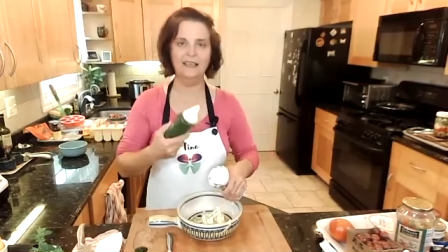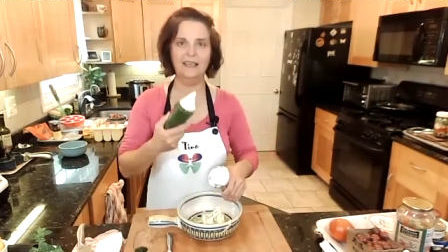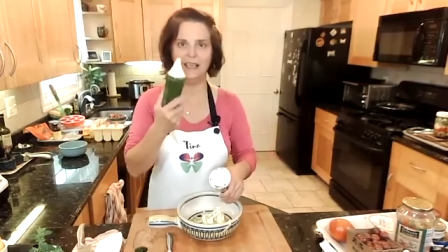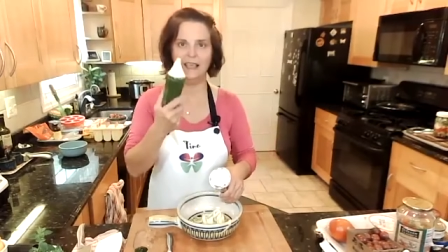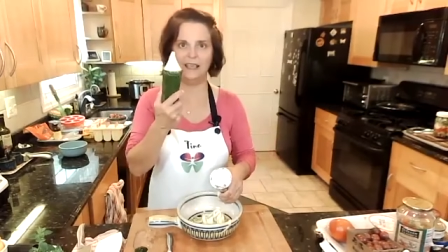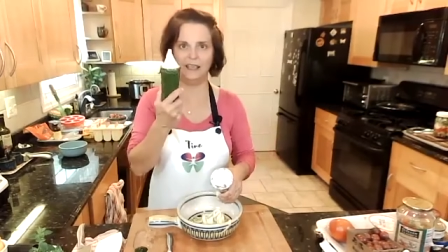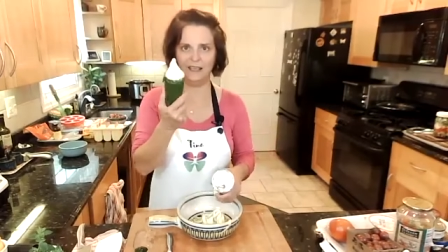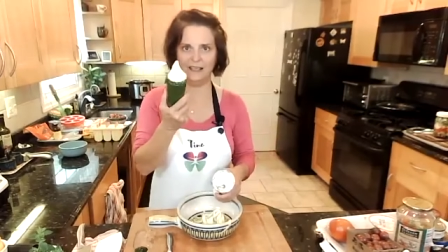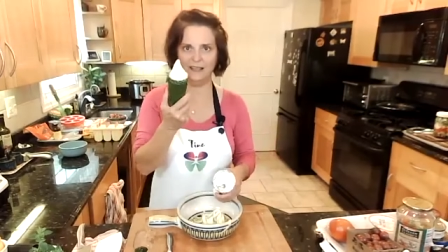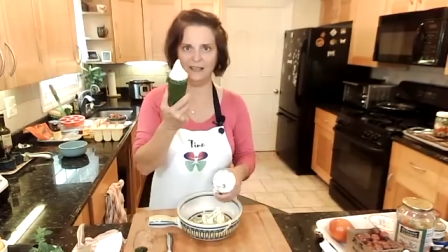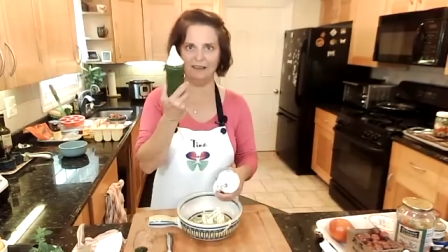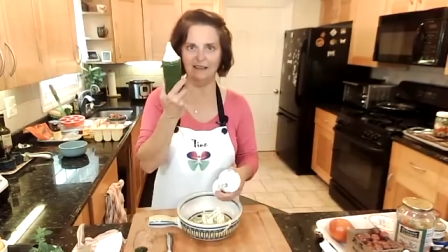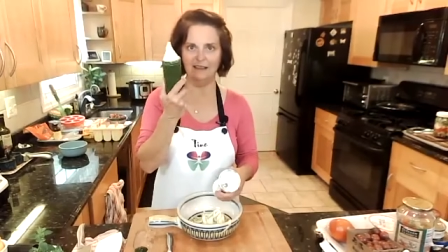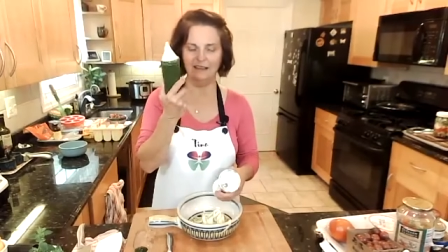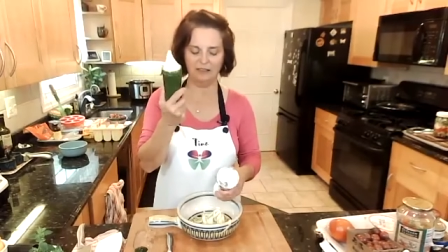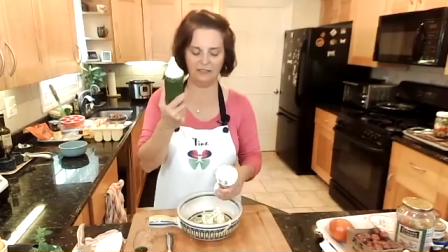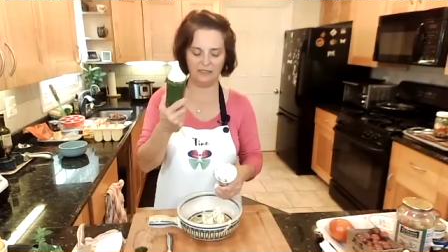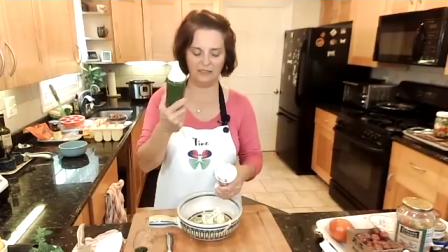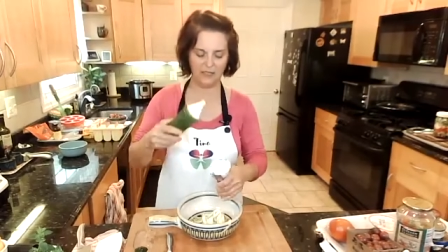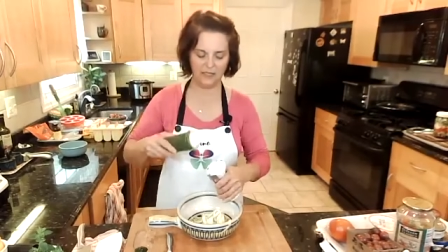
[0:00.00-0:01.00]
in
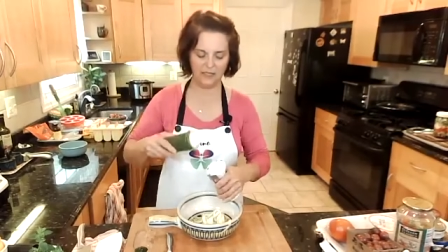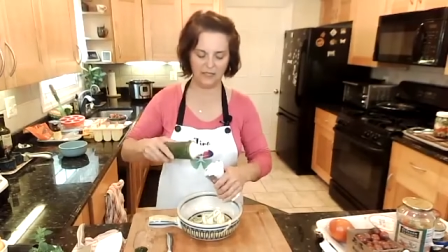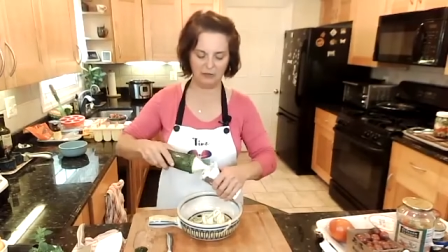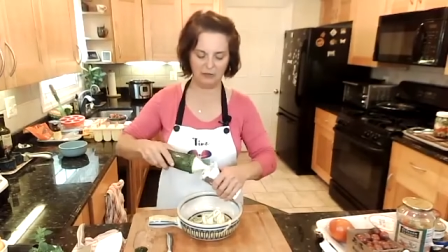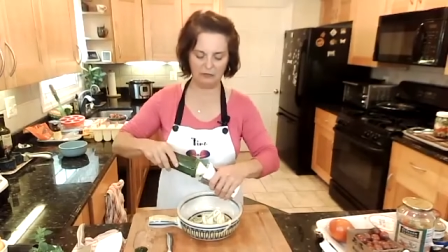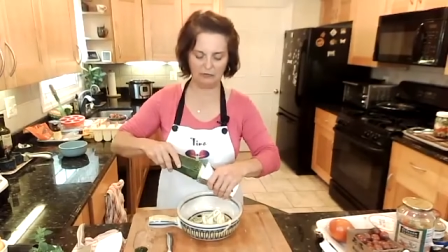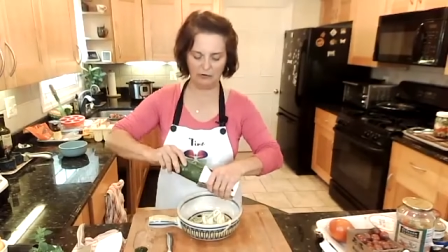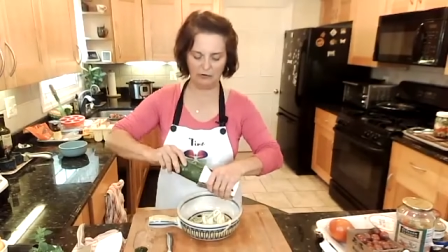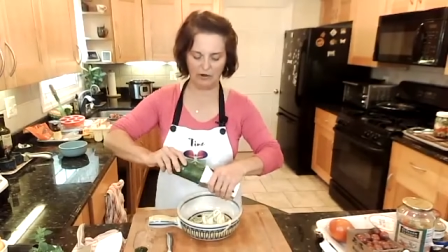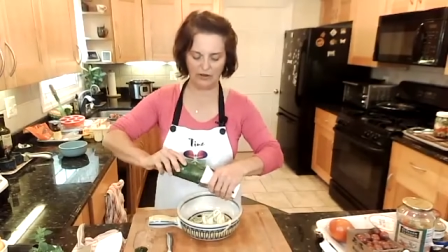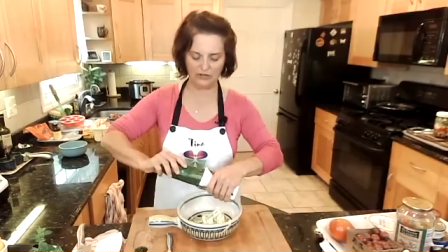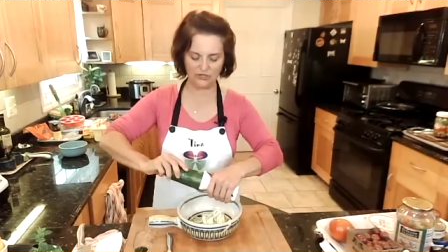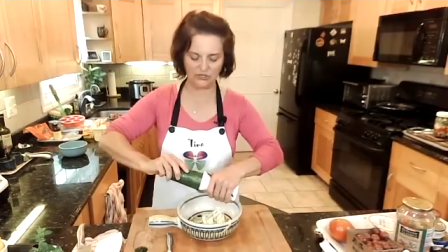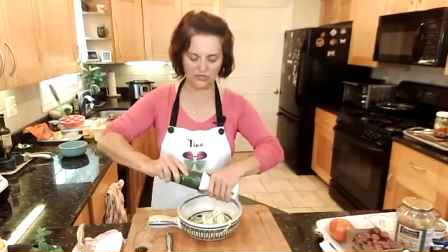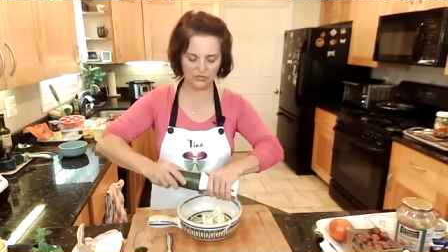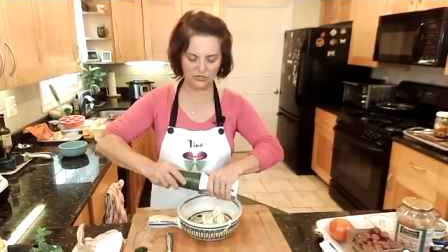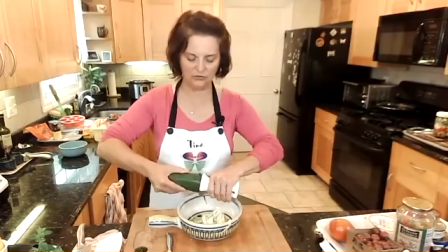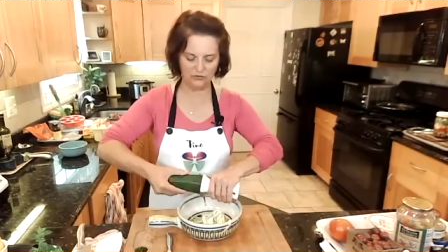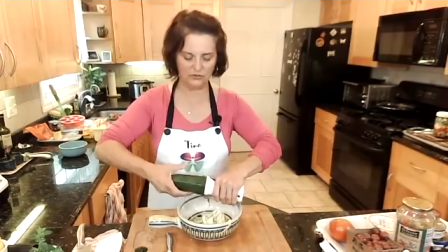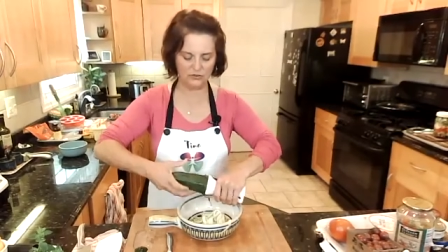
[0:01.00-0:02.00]
the
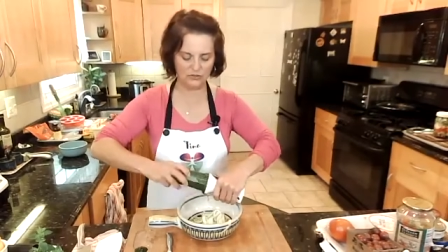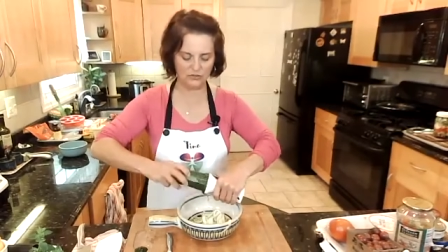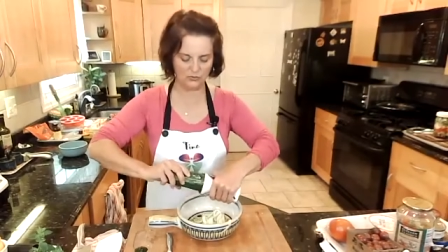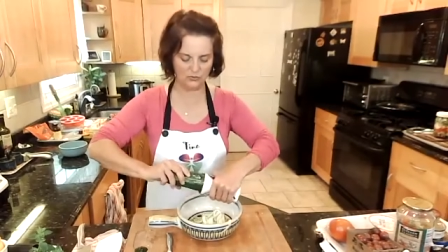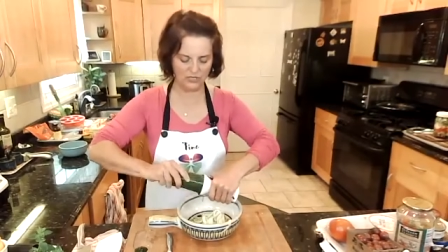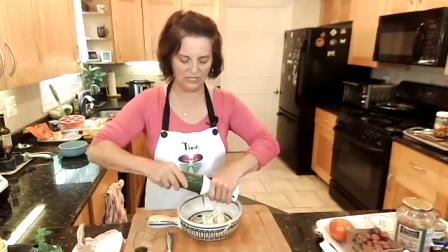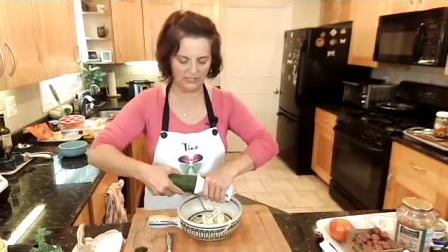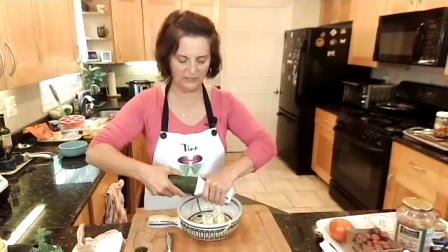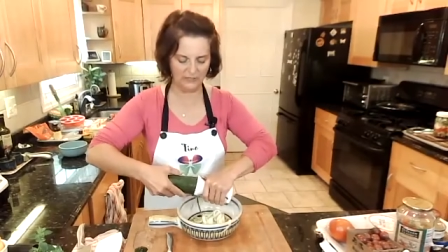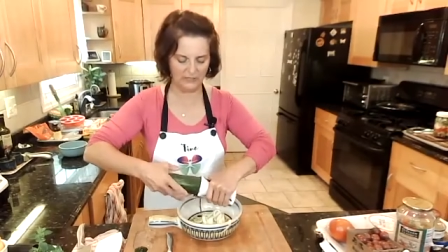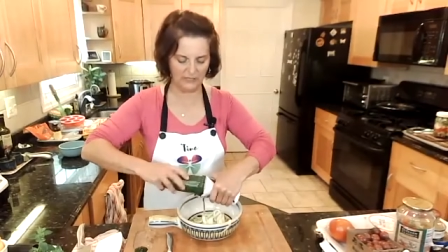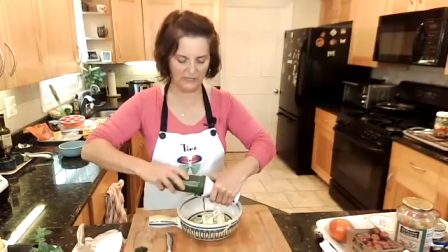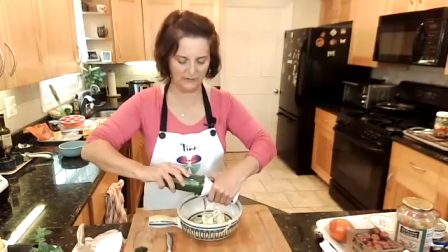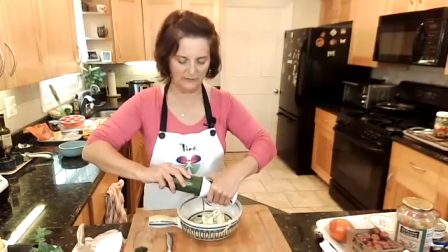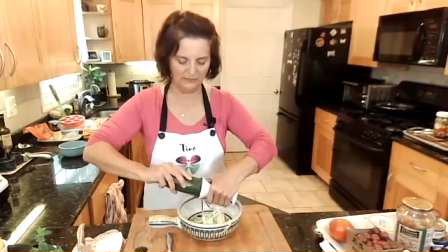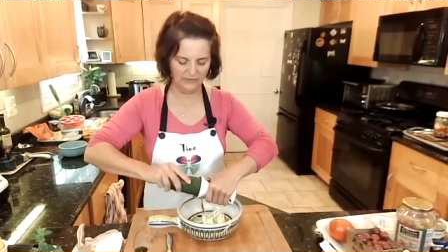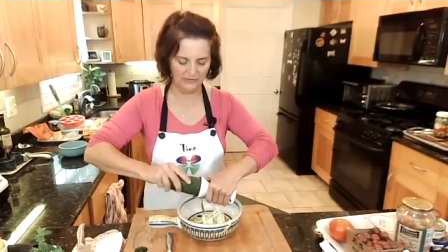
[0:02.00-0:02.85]
fresh zucchini.